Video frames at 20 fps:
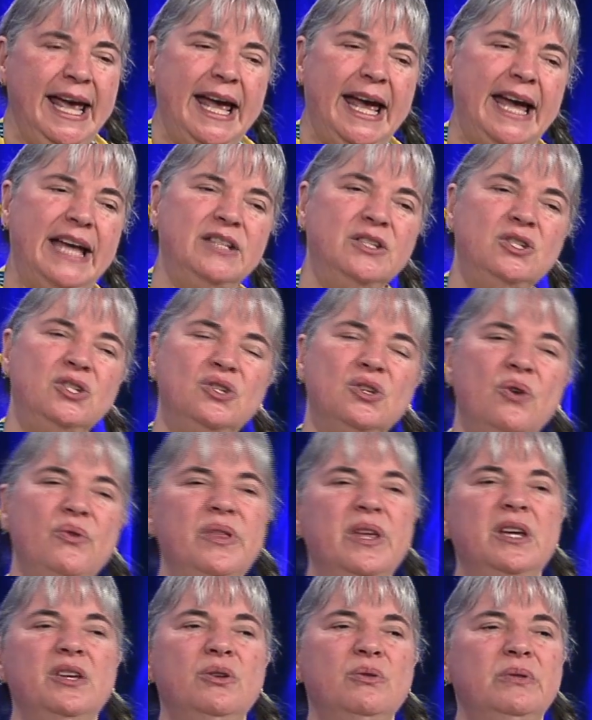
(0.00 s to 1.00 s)
And so
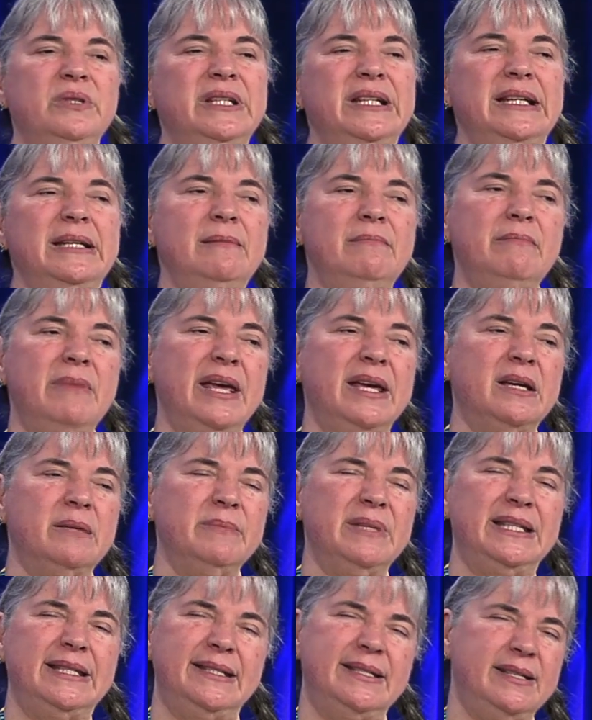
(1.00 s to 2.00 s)
that you didn't make a
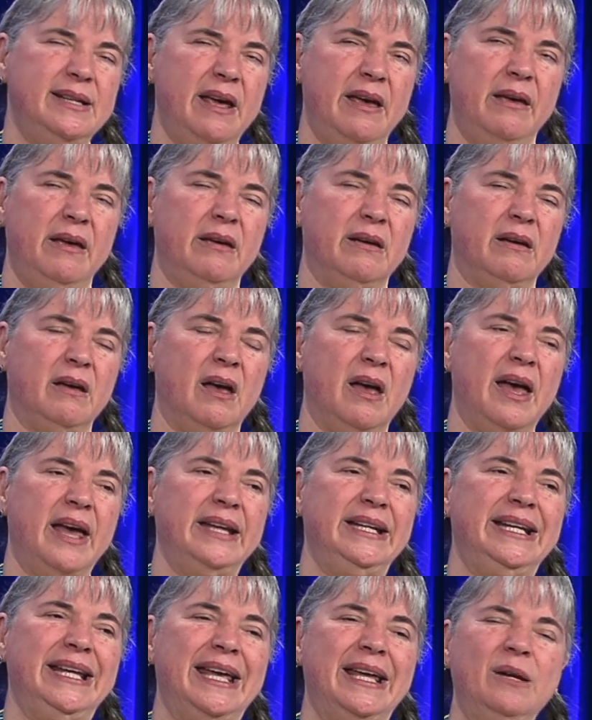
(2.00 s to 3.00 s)
mistake
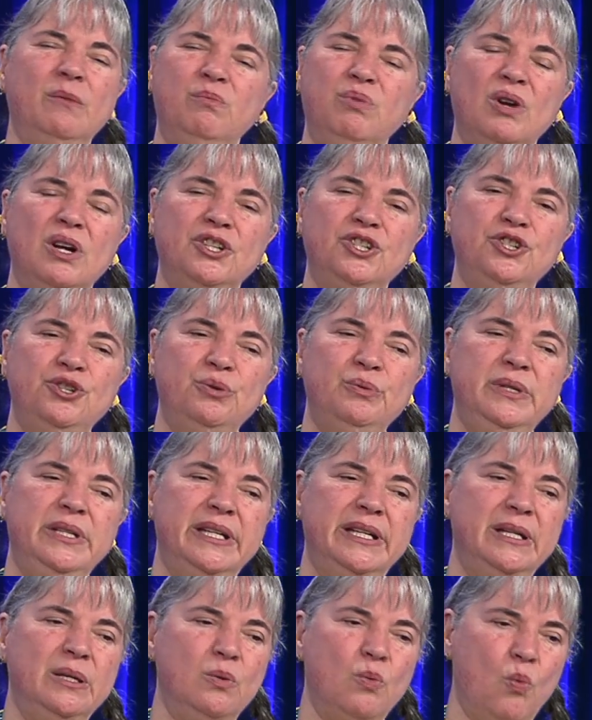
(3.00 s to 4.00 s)
and get a brush you
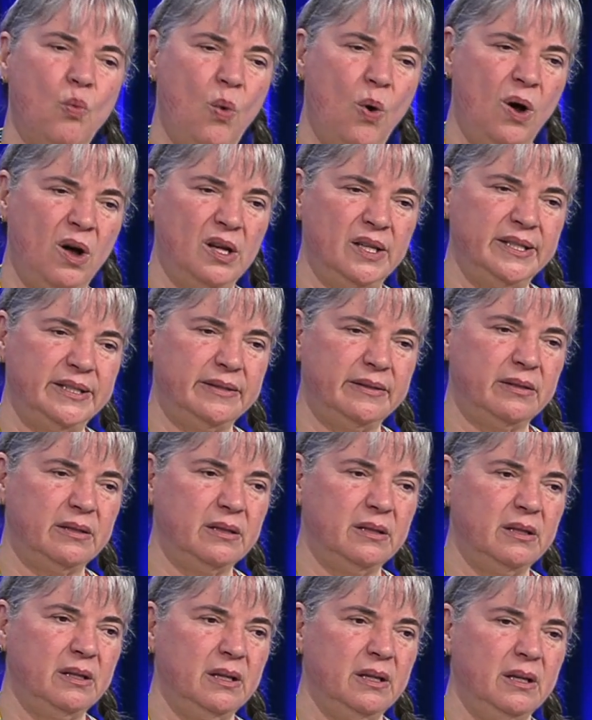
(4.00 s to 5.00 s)
didn't want,
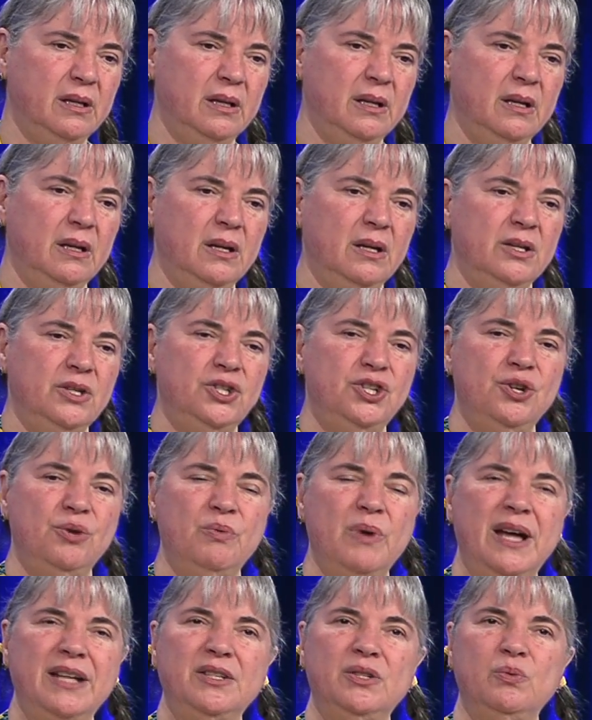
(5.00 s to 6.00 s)

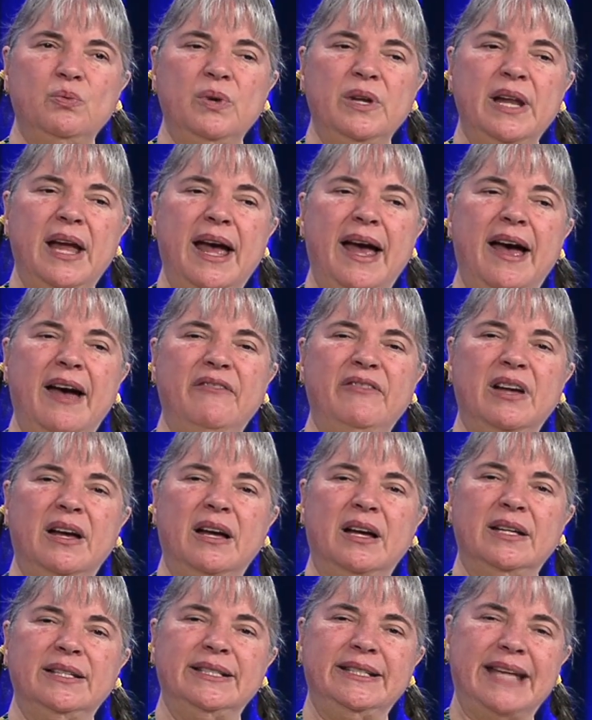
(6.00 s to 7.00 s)
charrettes would have
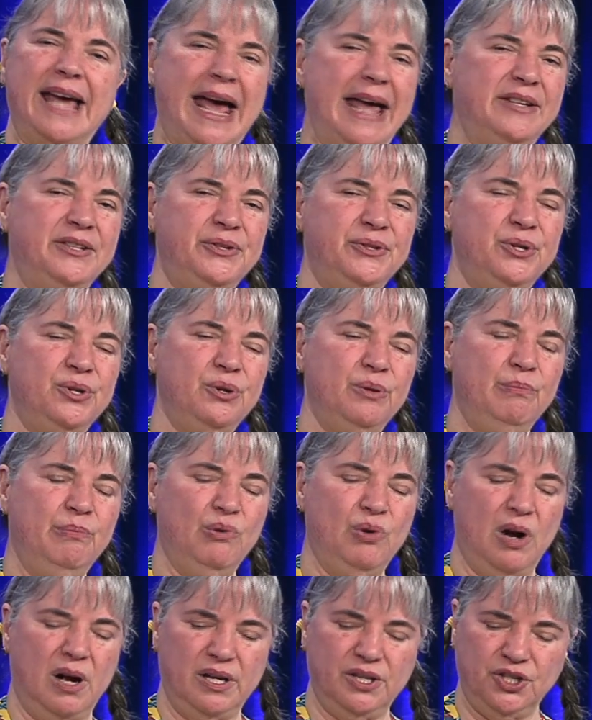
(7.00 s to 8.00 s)
a tester
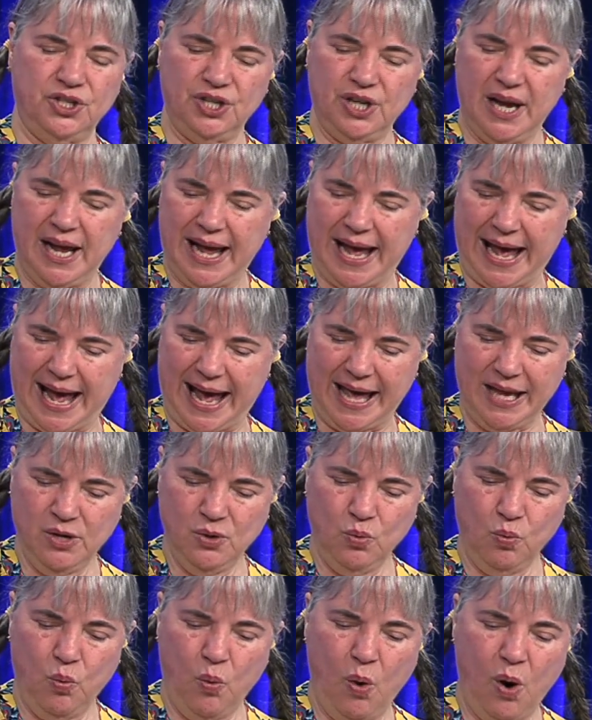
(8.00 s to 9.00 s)
brush
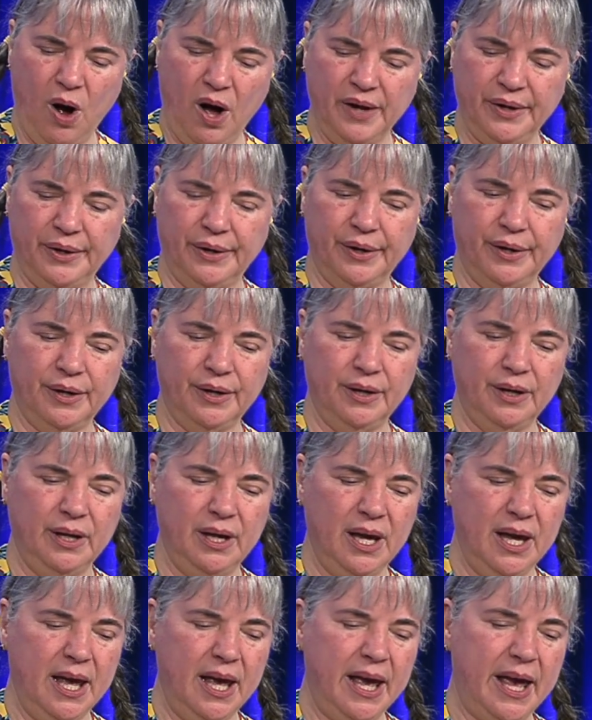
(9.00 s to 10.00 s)
and water,
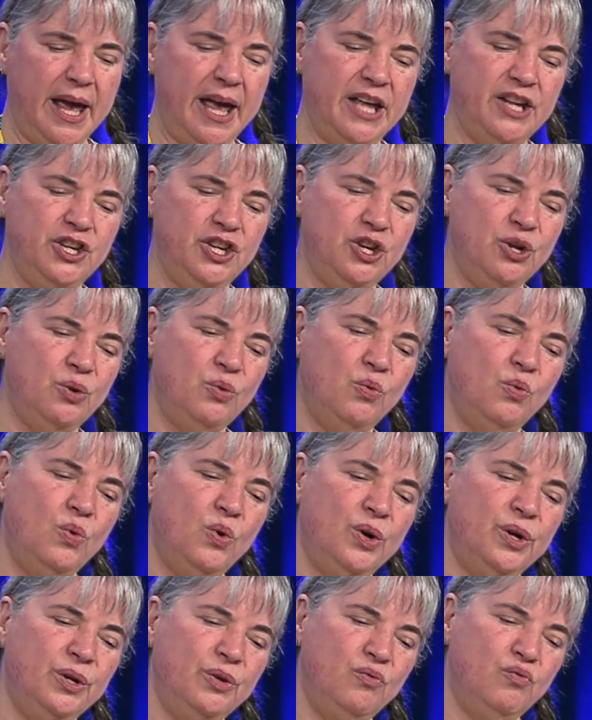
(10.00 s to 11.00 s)
and you
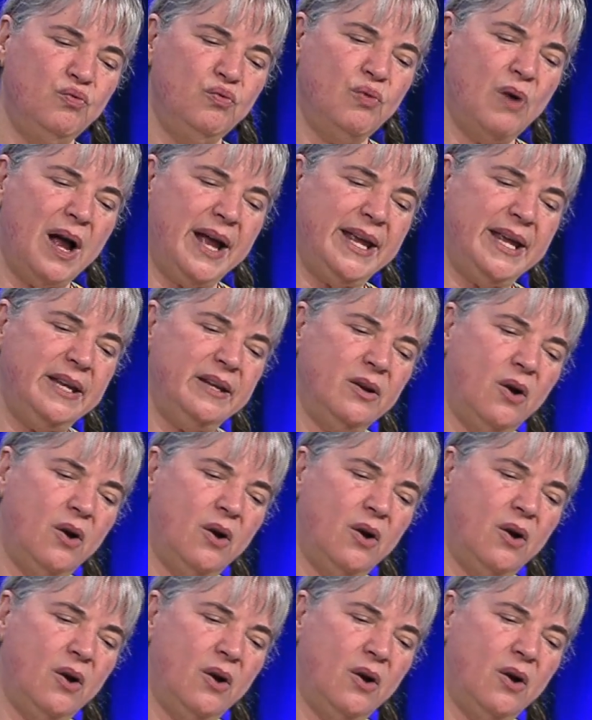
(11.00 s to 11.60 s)
would write